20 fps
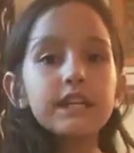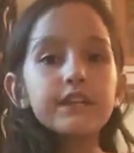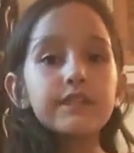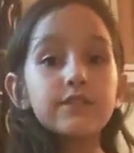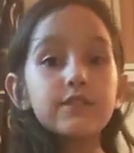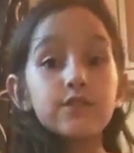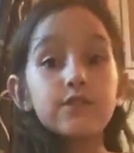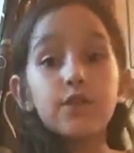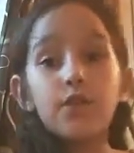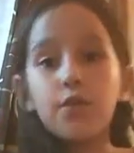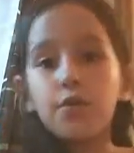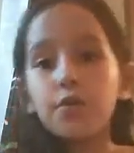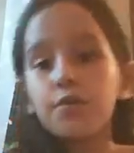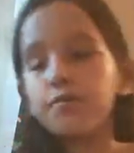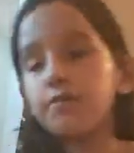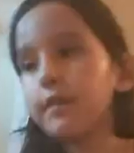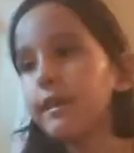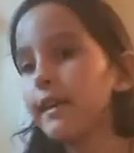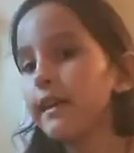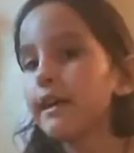So
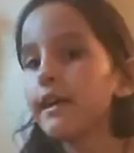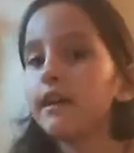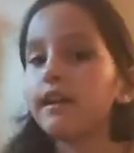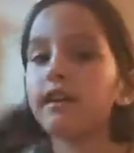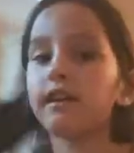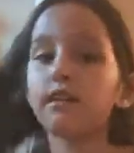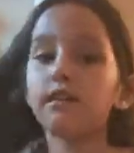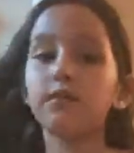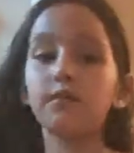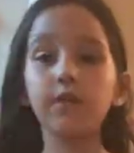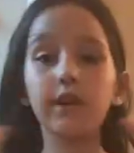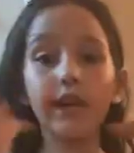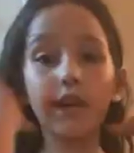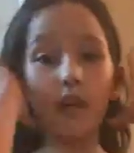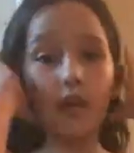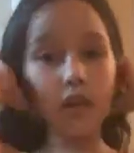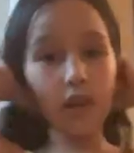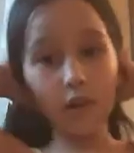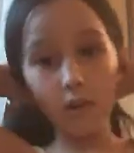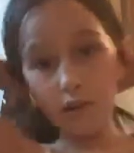we
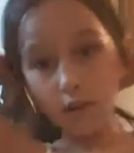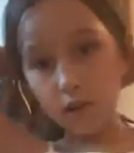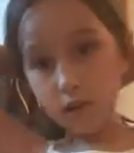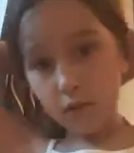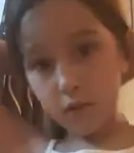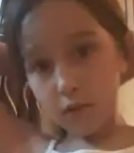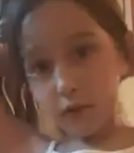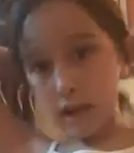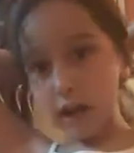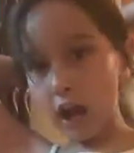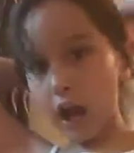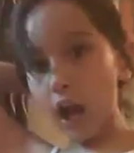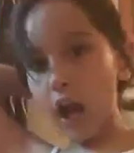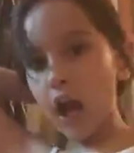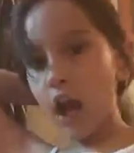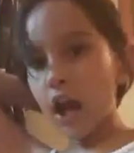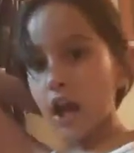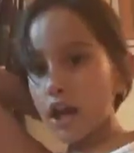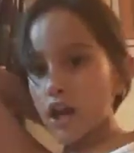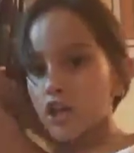are going
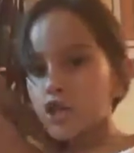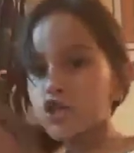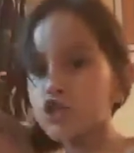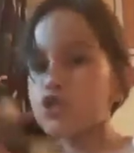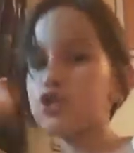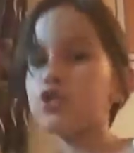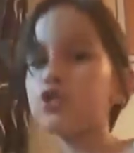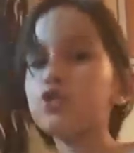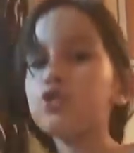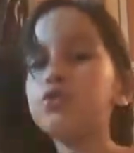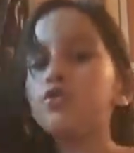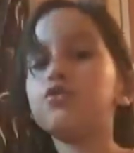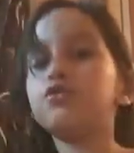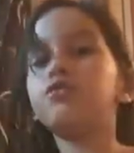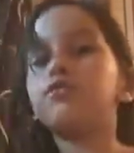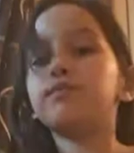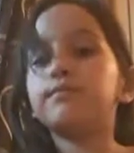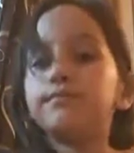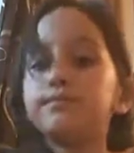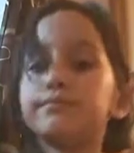to,